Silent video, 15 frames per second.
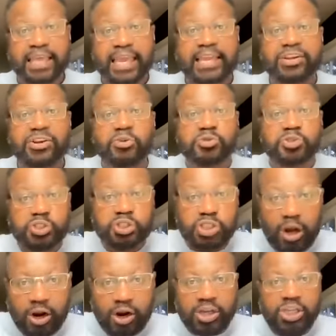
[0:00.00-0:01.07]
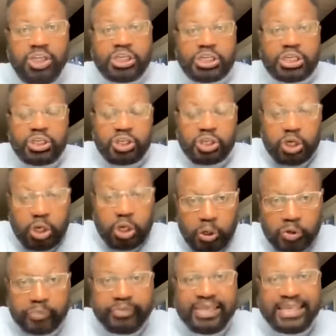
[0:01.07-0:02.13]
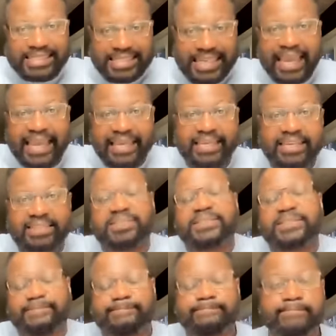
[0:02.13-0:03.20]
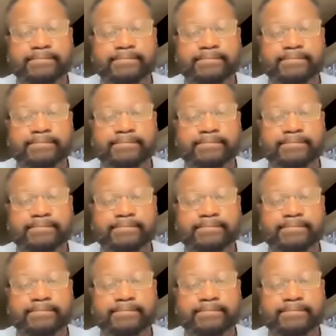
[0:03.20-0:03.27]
and those dark, gloomy days,